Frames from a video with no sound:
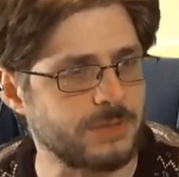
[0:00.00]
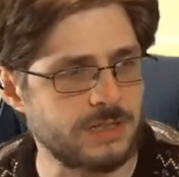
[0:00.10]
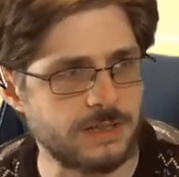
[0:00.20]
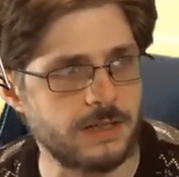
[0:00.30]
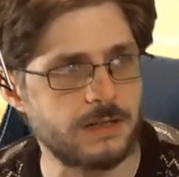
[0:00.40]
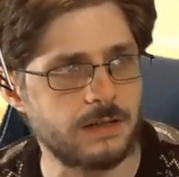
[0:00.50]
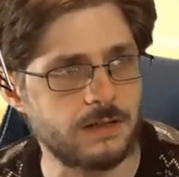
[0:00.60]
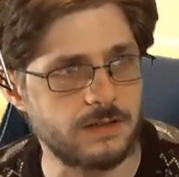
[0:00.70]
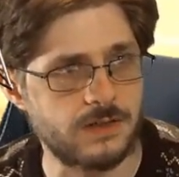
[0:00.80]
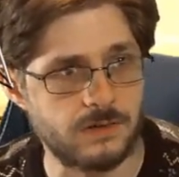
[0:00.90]
But just
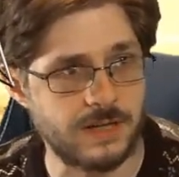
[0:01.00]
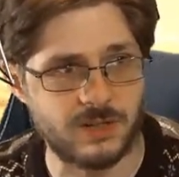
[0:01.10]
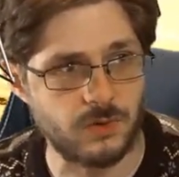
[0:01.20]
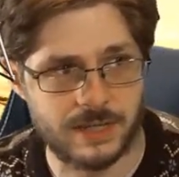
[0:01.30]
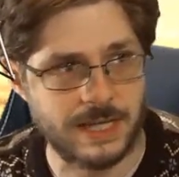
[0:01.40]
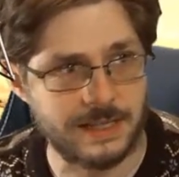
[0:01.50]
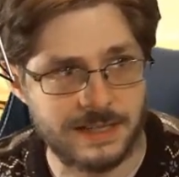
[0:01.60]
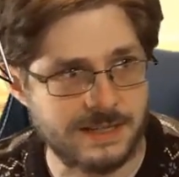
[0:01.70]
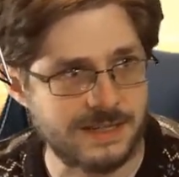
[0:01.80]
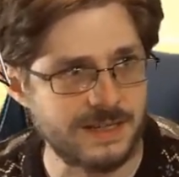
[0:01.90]
so ignore the
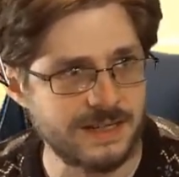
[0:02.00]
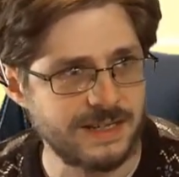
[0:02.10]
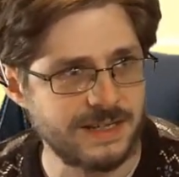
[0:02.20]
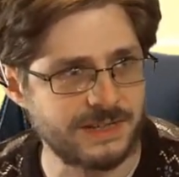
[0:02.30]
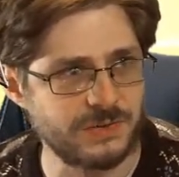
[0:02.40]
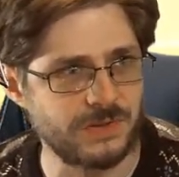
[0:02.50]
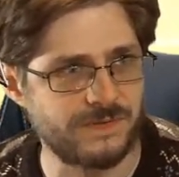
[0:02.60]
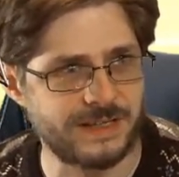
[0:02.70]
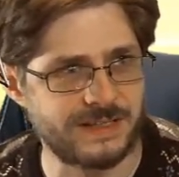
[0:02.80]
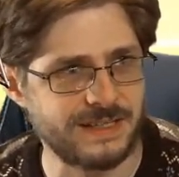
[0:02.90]
colours, ignore the
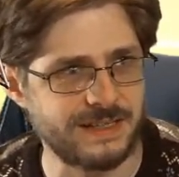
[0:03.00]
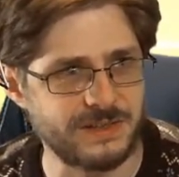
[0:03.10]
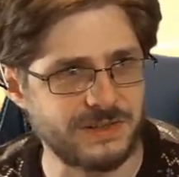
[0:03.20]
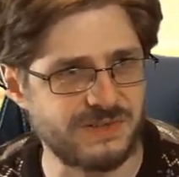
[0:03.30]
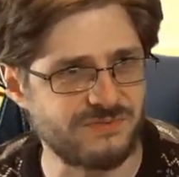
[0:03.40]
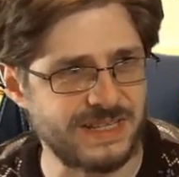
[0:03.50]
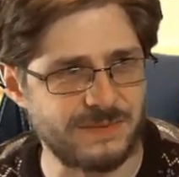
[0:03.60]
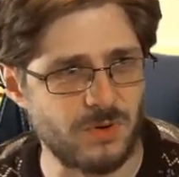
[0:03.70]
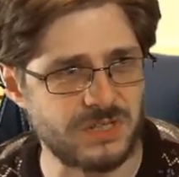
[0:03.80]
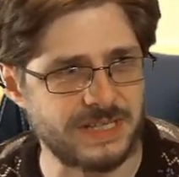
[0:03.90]
fact it kind of looks
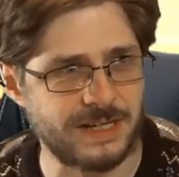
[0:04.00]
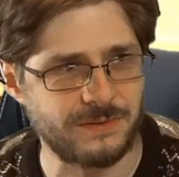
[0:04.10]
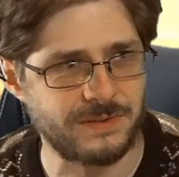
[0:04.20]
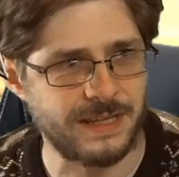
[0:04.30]
really washed out.